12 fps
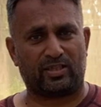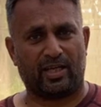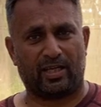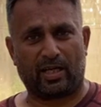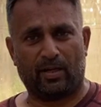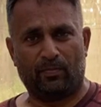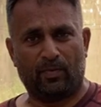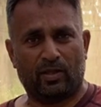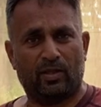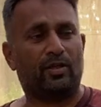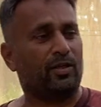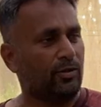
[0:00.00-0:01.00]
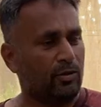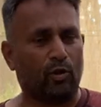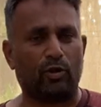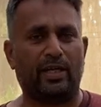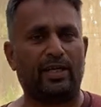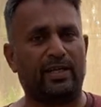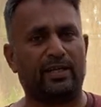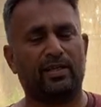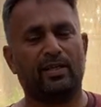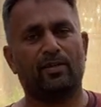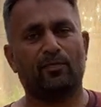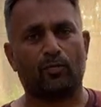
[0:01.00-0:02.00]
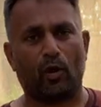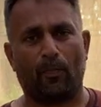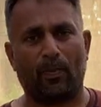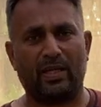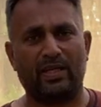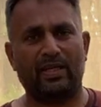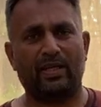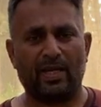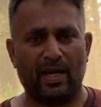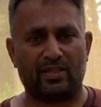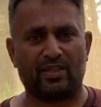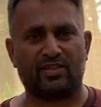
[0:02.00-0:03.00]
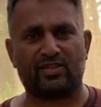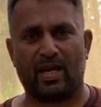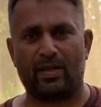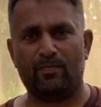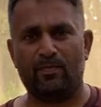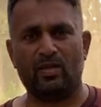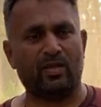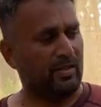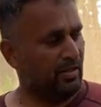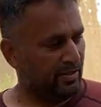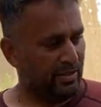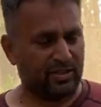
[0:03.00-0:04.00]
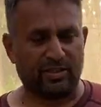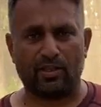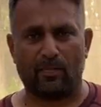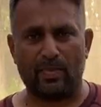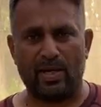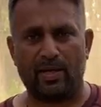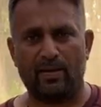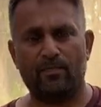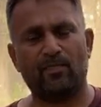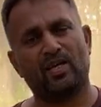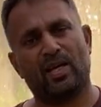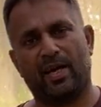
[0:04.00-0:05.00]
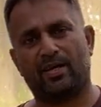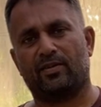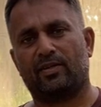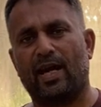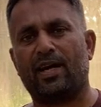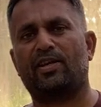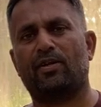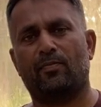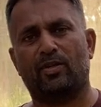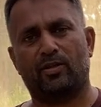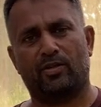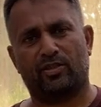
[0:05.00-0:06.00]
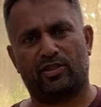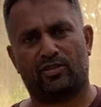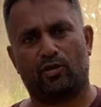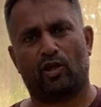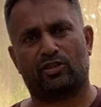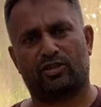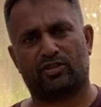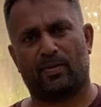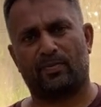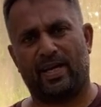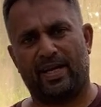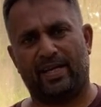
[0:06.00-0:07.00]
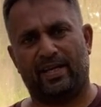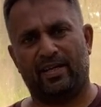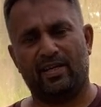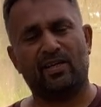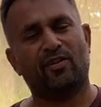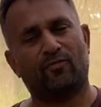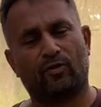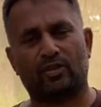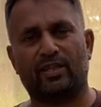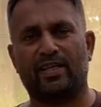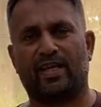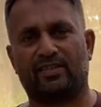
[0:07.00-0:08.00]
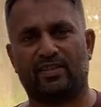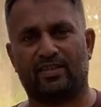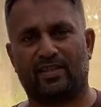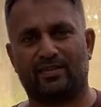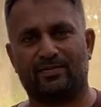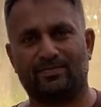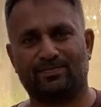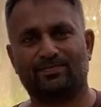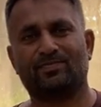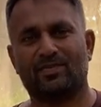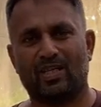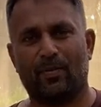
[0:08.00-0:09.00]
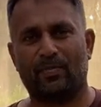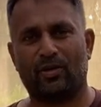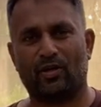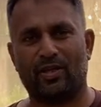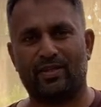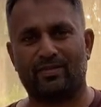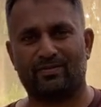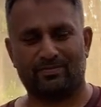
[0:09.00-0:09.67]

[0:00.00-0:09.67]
setup, you clean it properly at this time. This is the May and get your system ready for the next season. Happy growing!